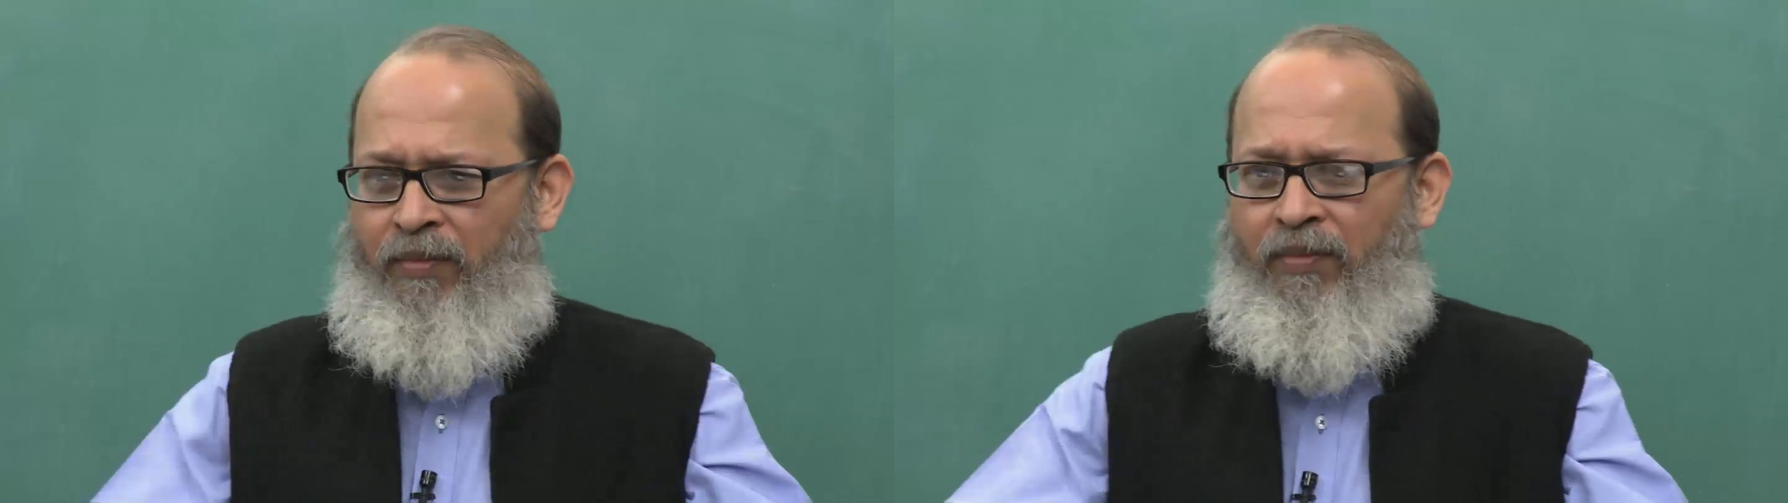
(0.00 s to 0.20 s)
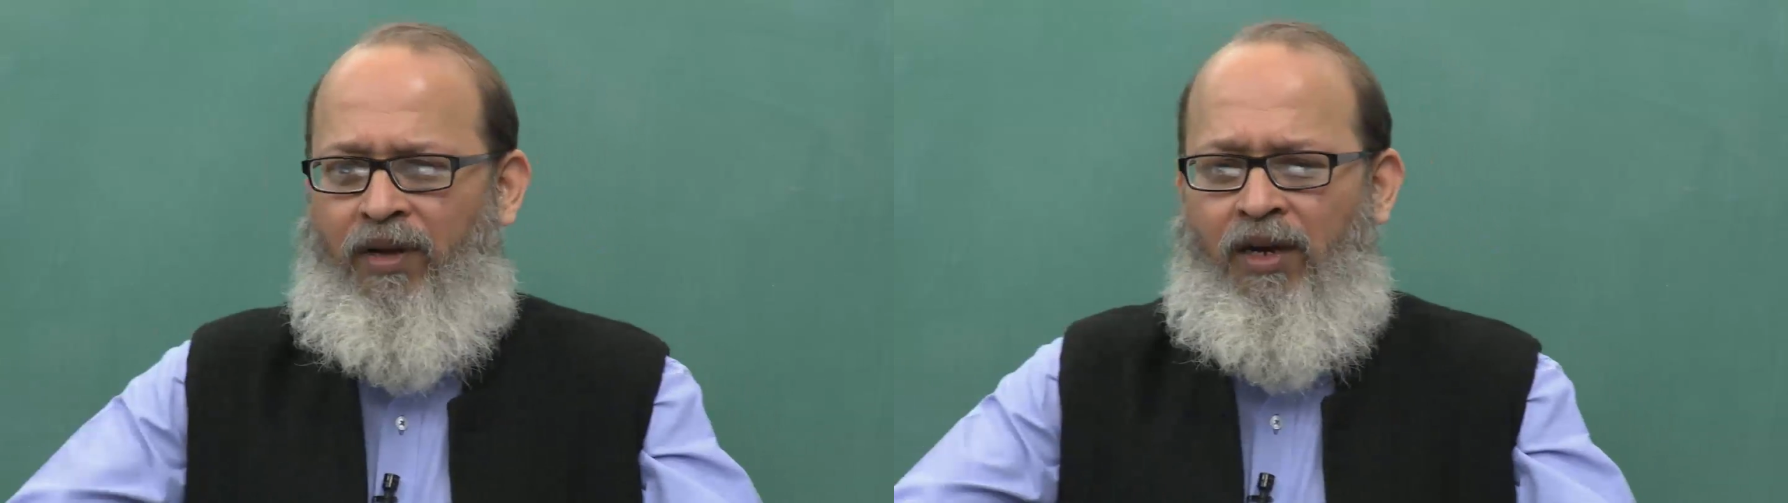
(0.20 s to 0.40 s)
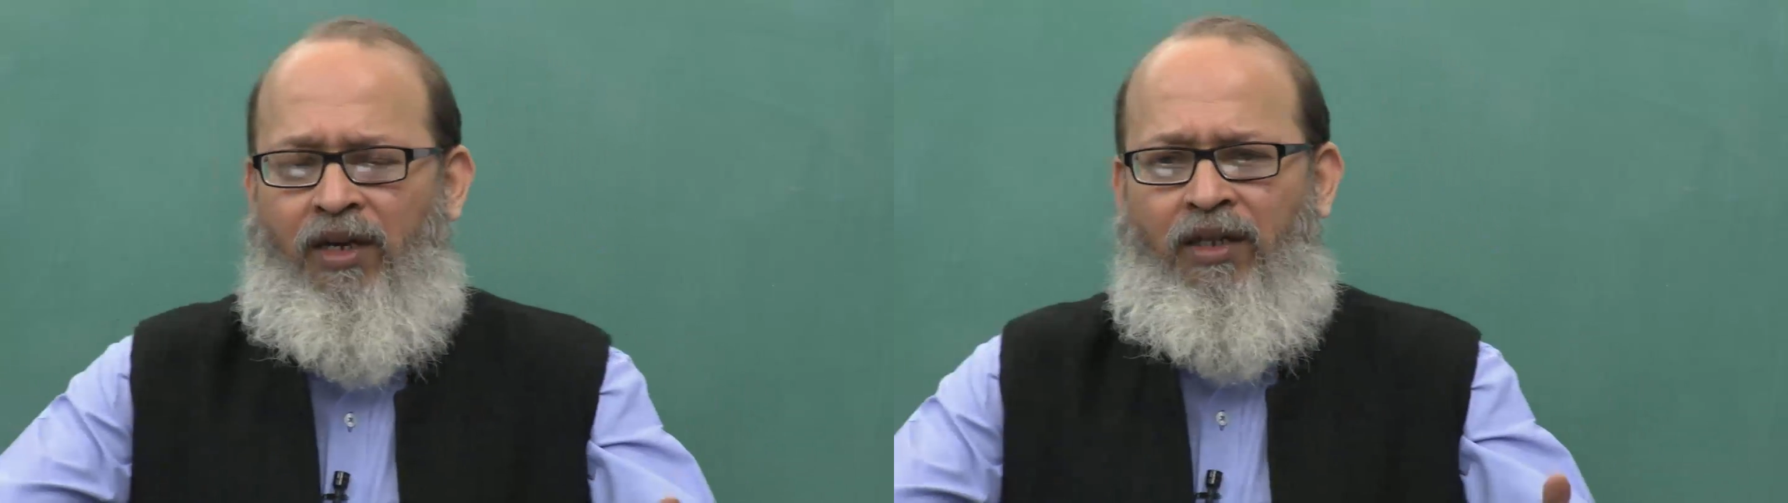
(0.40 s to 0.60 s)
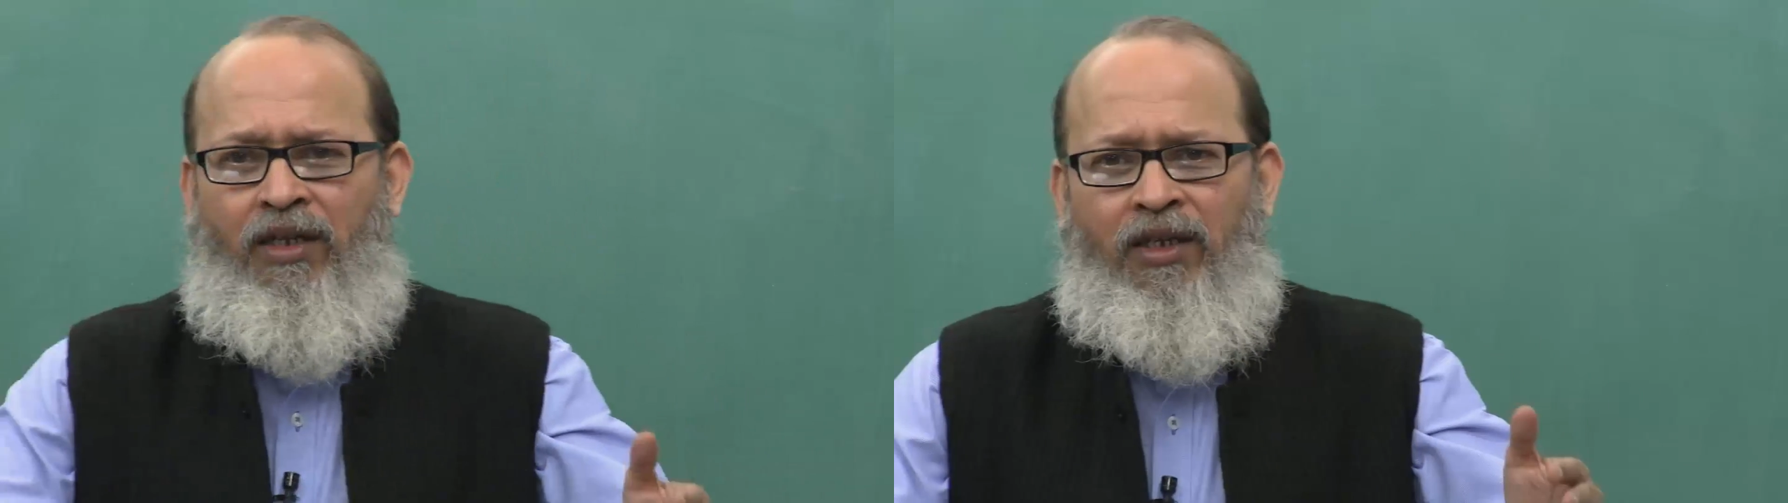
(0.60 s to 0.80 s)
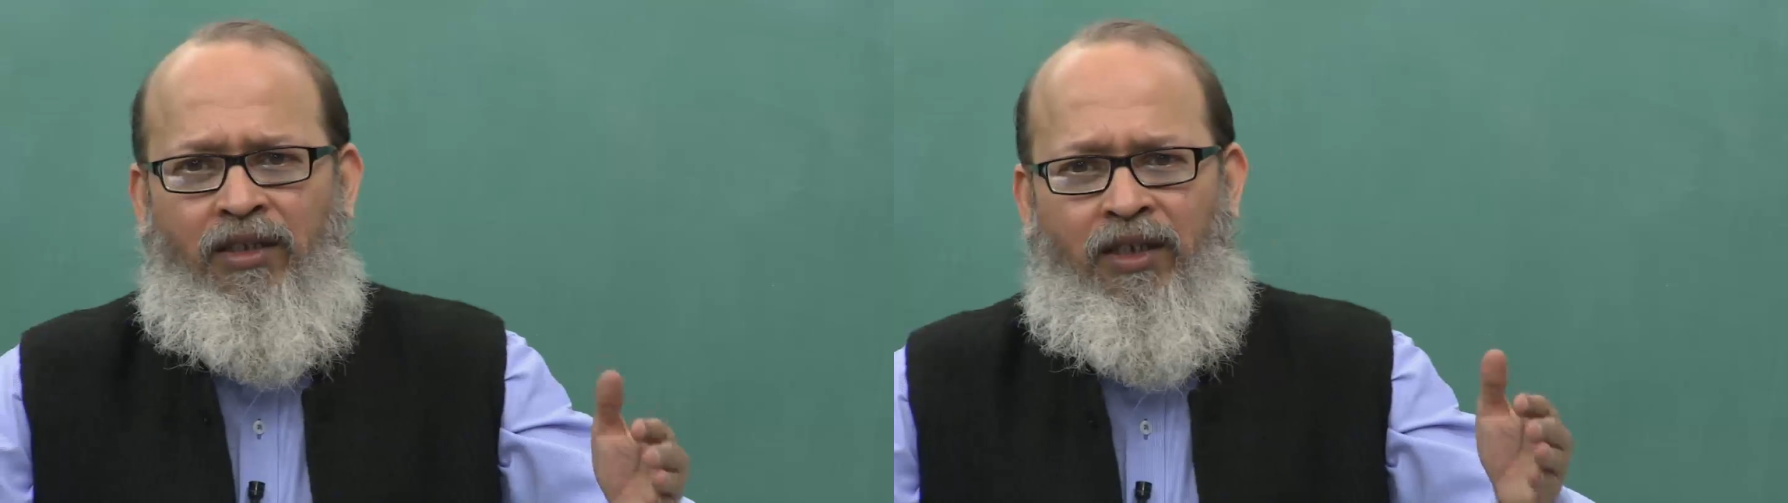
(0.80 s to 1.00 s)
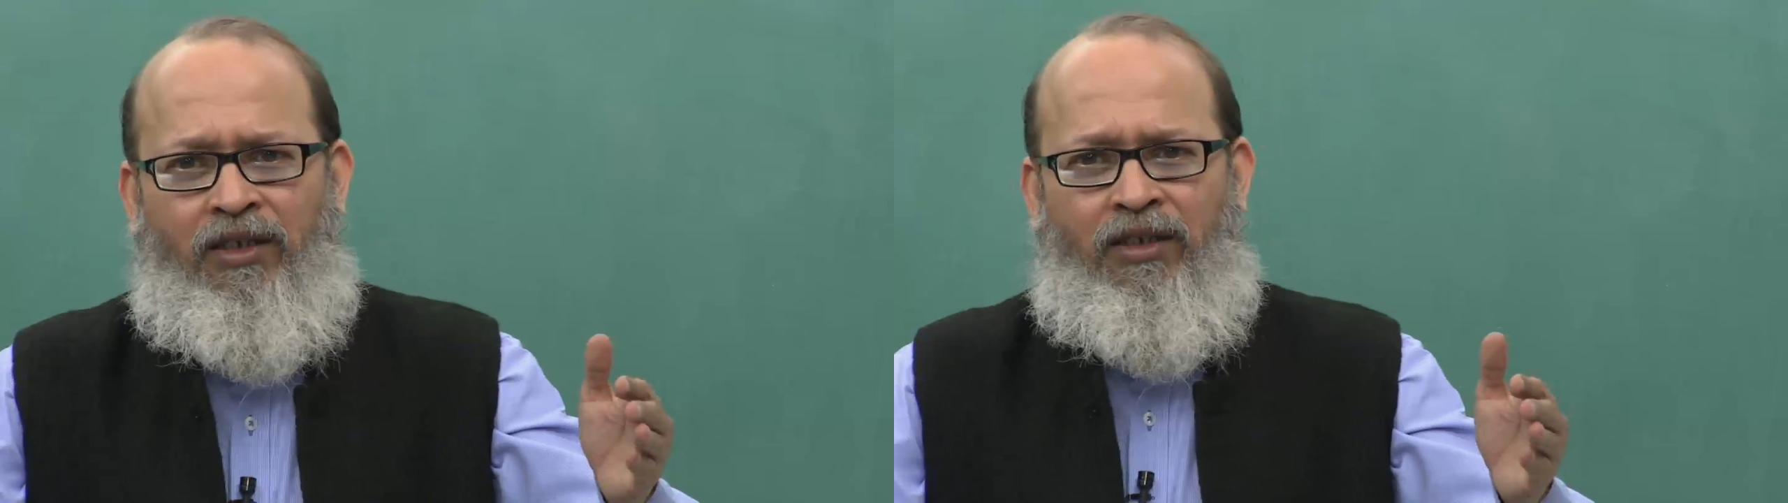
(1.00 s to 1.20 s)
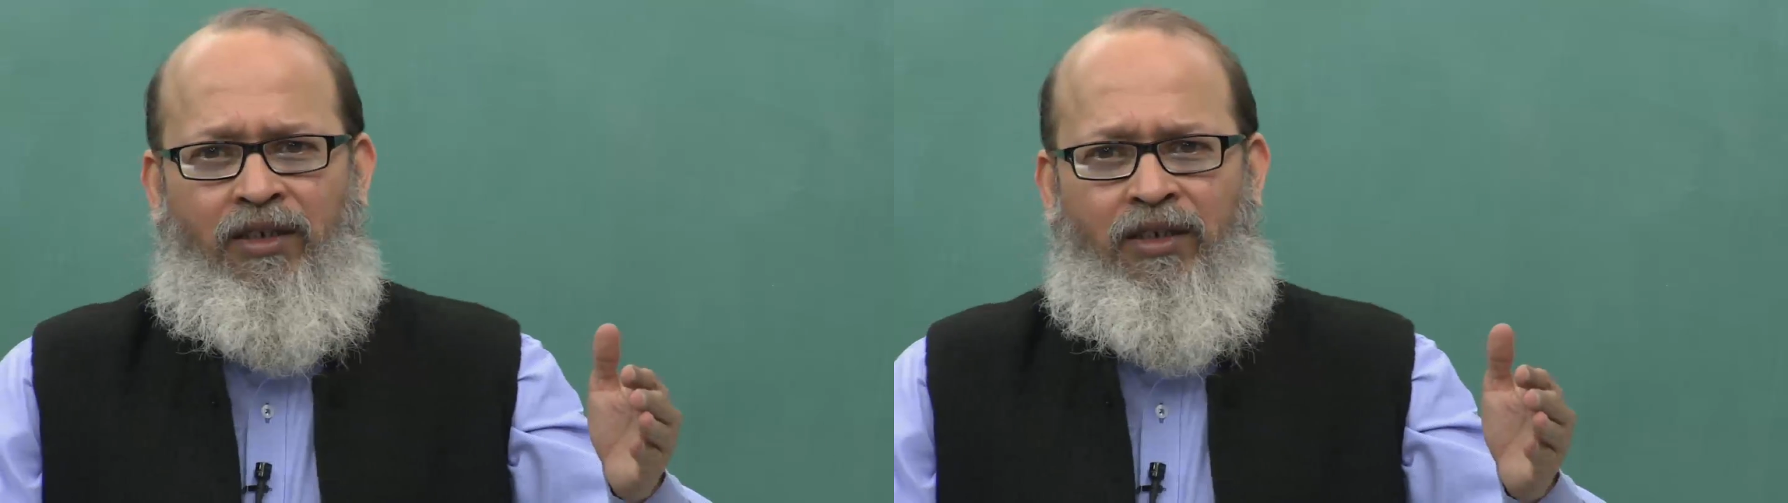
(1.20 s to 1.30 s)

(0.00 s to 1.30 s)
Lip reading: up, the